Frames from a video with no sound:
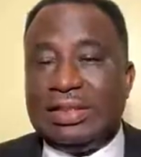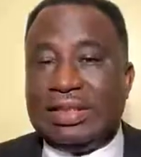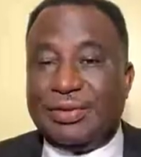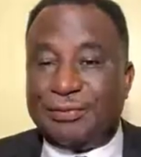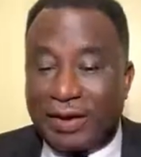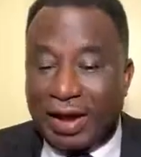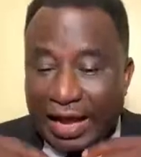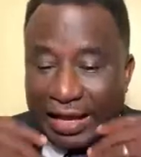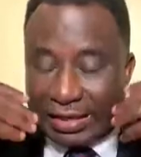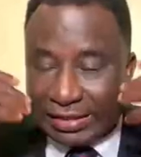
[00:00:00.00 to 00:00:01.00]

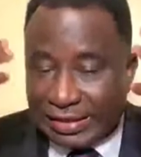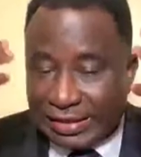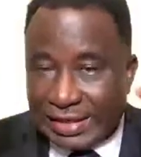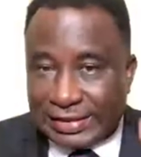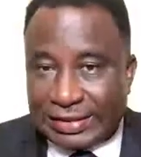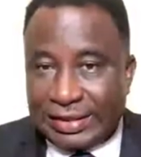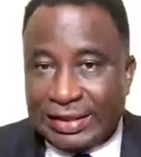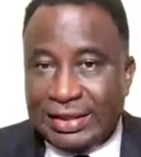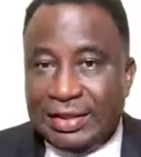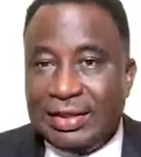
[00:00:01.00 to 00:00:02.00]
Define his destiny,
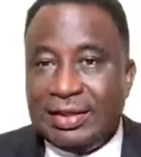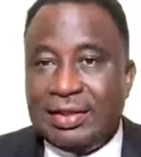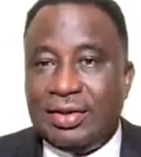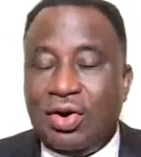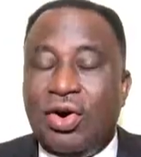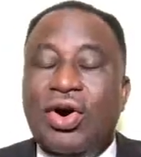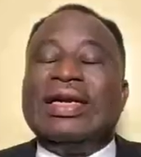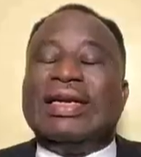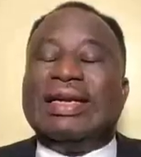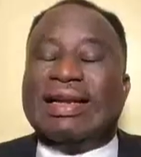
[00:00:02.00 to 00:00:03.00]
or
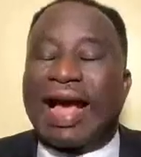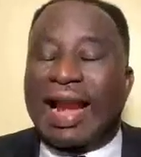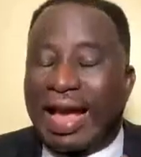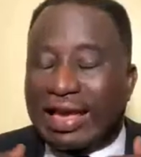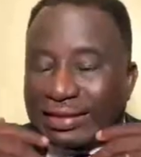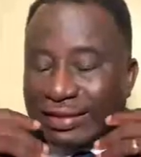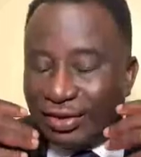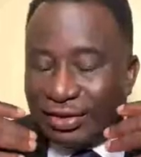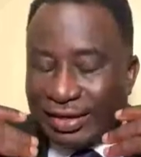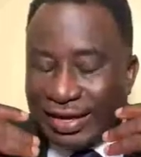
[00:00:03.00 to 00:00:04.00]
the
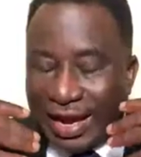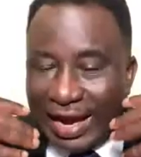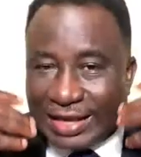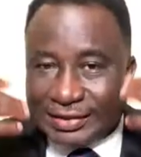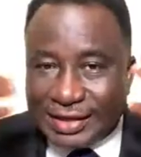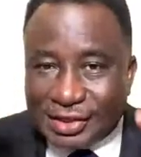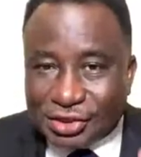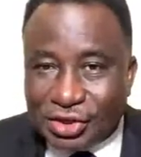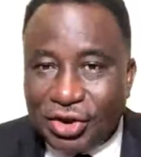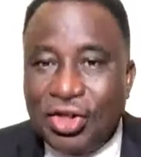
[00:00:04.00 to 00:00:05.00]

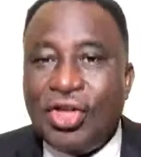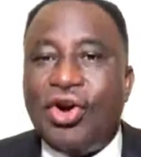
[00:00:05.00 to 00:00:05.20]
realization